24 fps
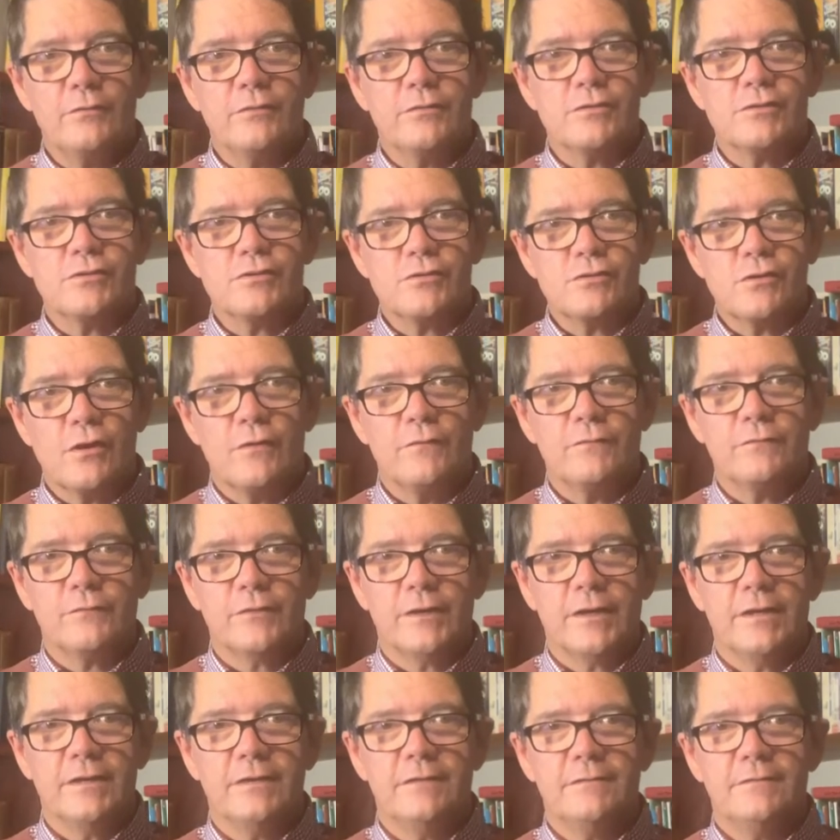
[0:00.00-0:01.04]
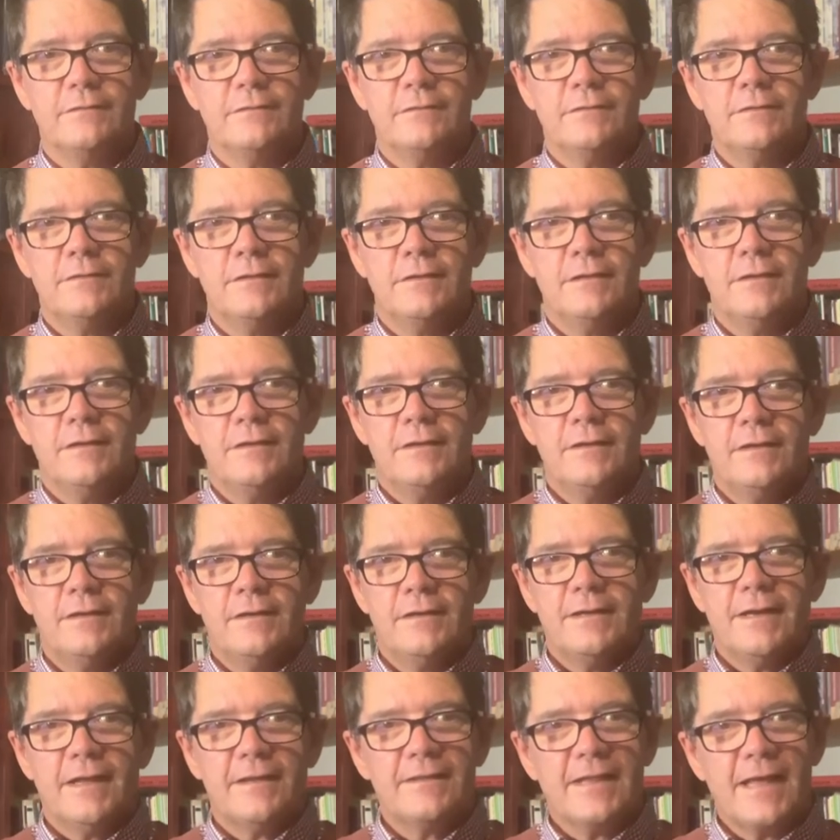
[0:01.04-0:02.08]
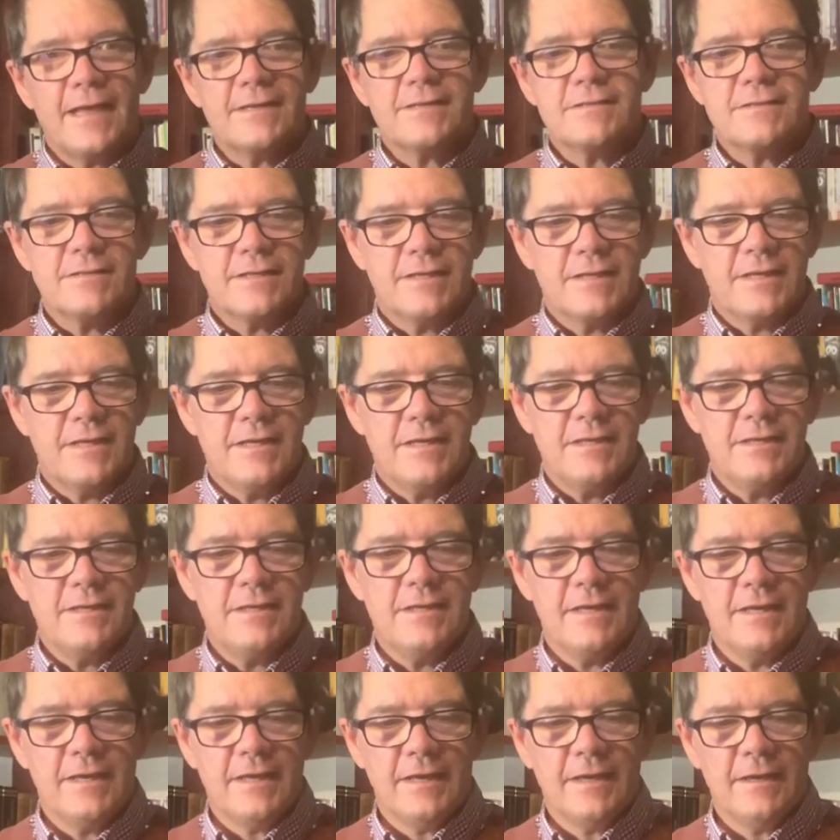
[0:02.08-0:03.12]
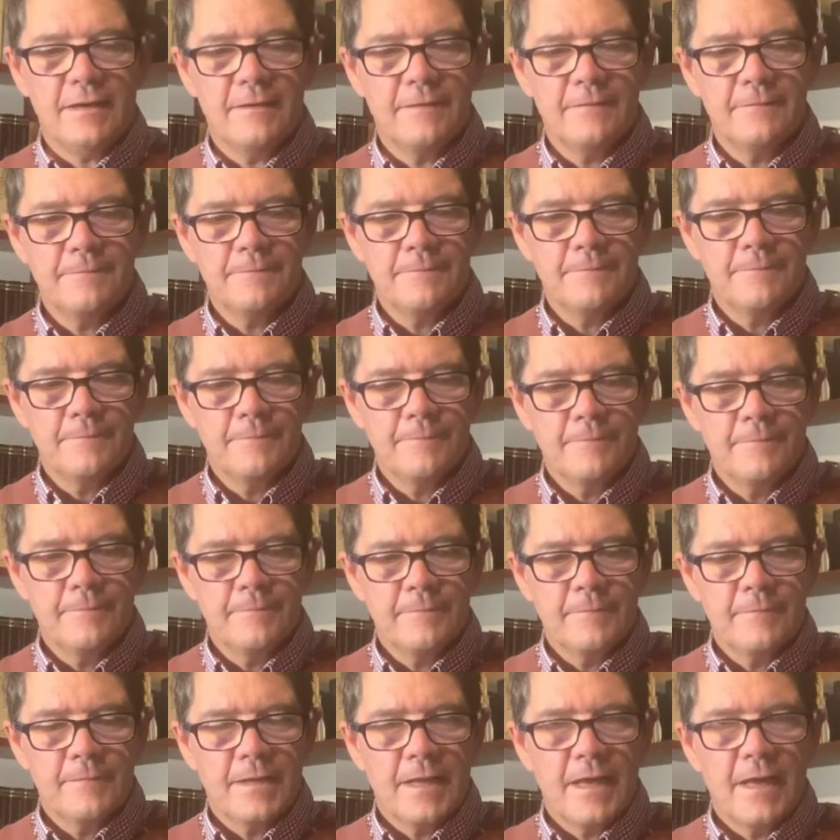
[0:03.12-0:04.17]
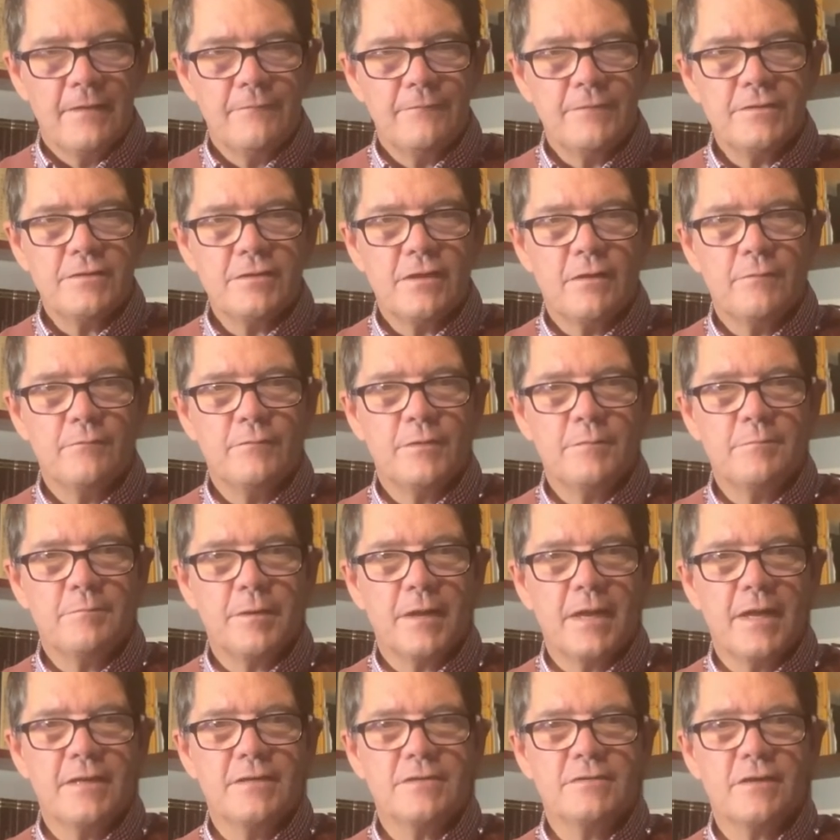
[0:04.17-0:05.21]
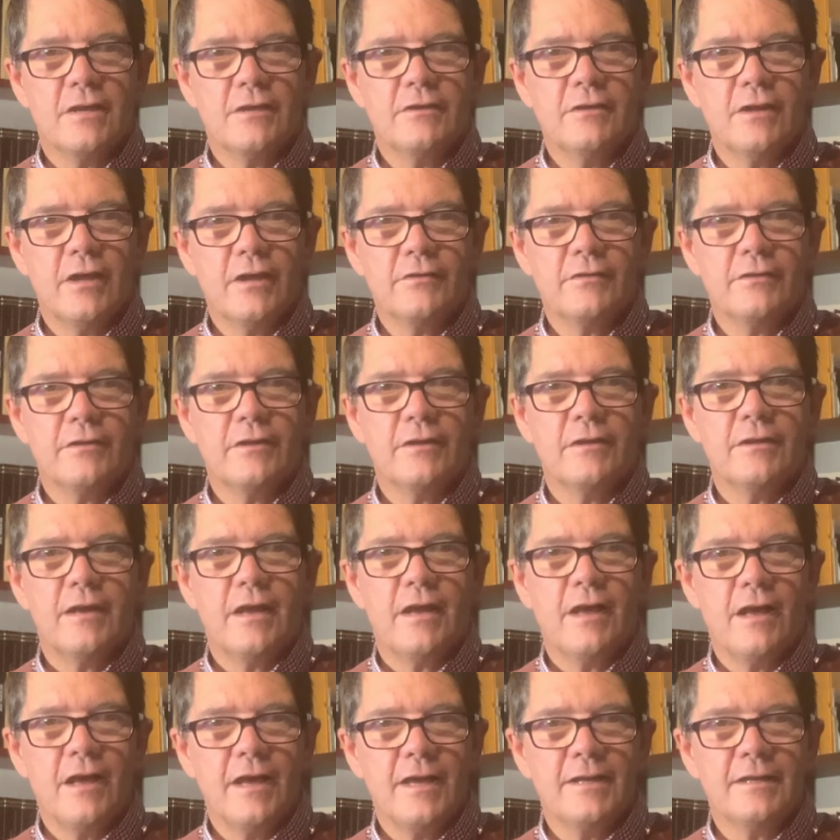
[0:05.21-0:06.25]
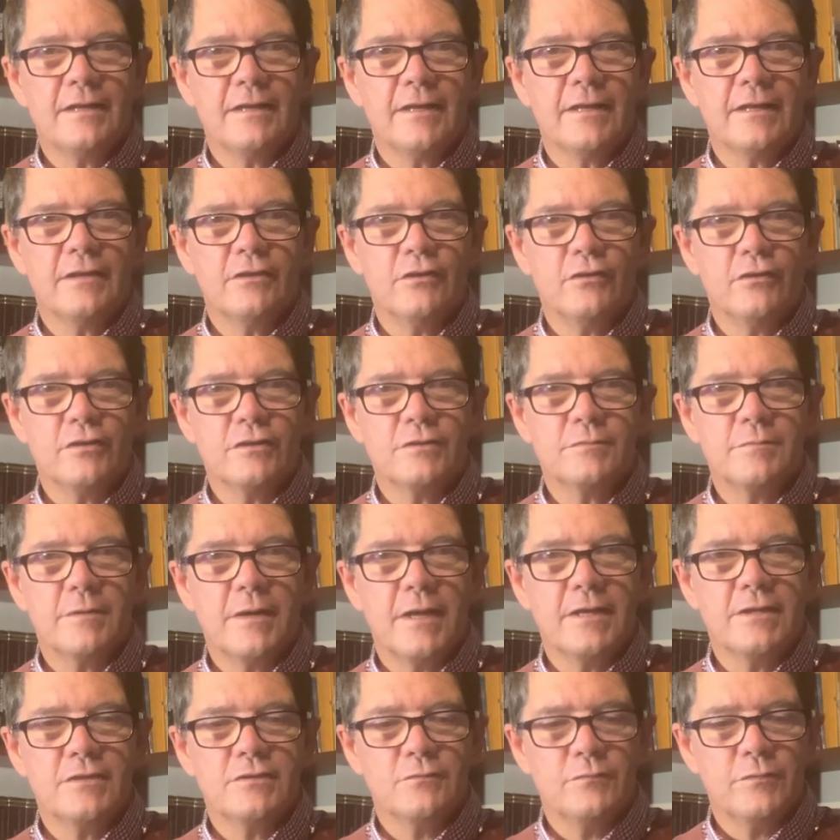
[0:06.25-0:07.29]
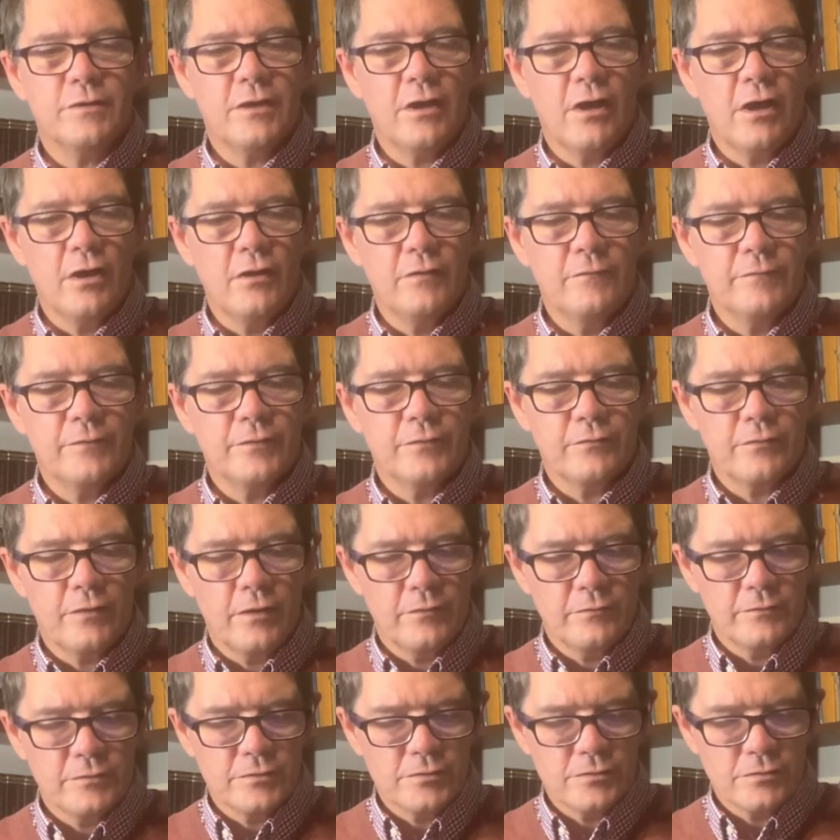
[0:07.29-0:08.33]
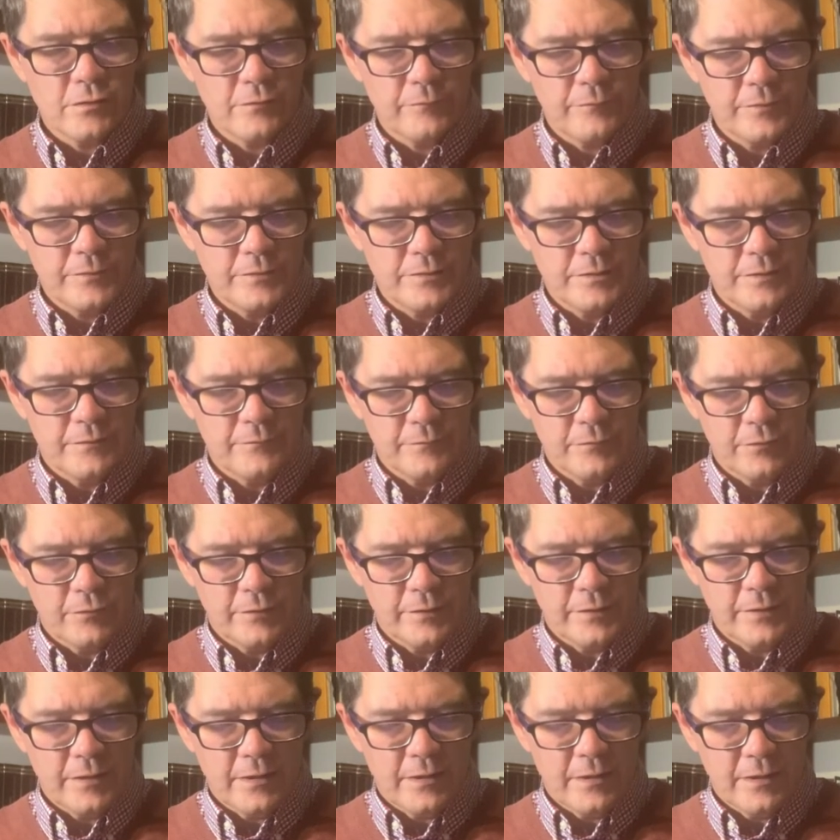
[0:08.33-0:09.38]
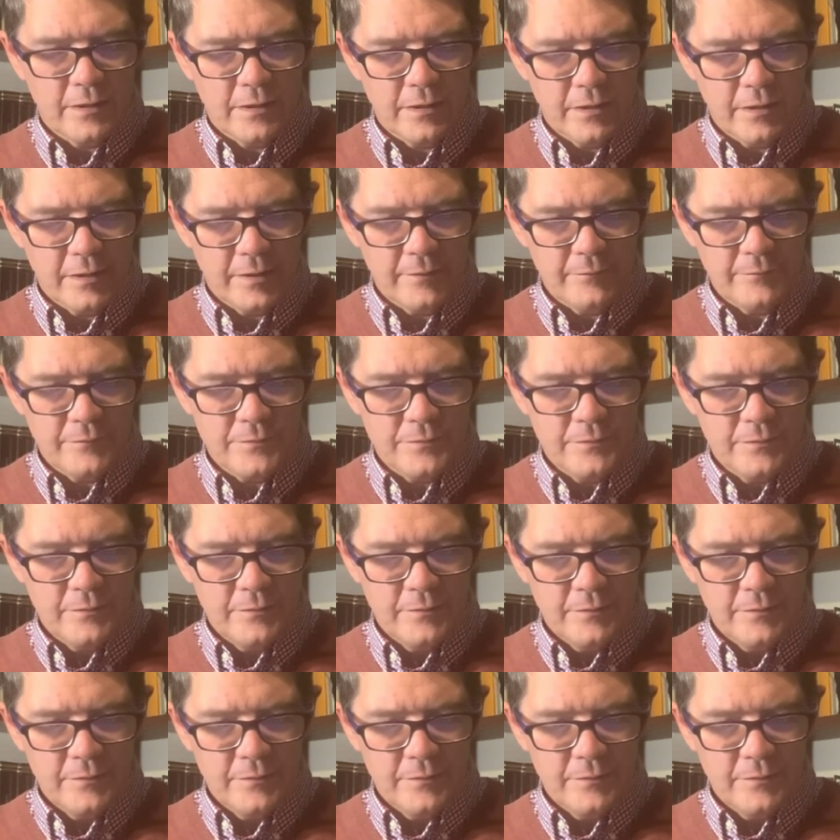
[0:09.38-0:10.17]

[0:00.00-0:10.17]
the sovereign. Now, that's the key here. Every time we place another idol in God's place, we overthrow the sovereignty of God in our lives.